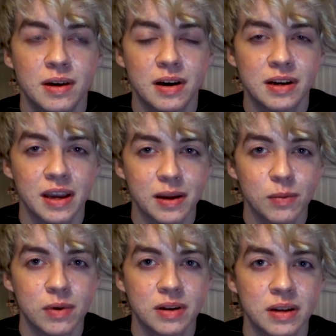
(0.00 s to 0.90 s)
a gay
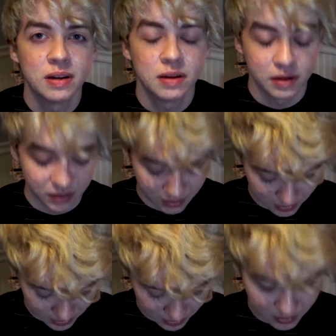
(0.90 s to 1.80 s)

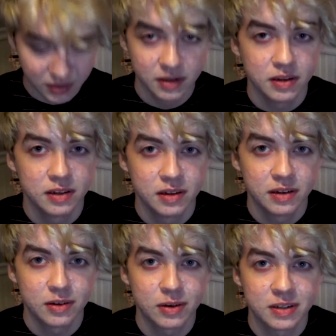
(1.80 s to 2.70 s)

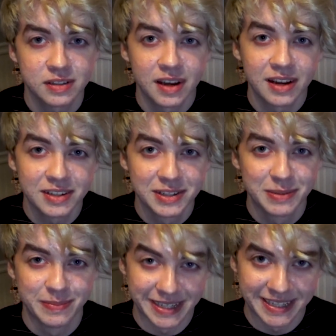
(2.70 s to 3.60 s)
one or is that
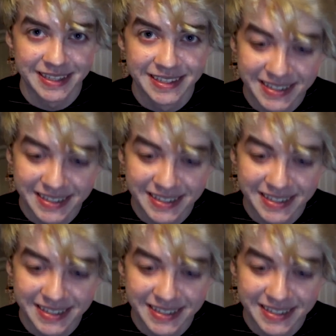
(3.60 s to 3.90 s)
just me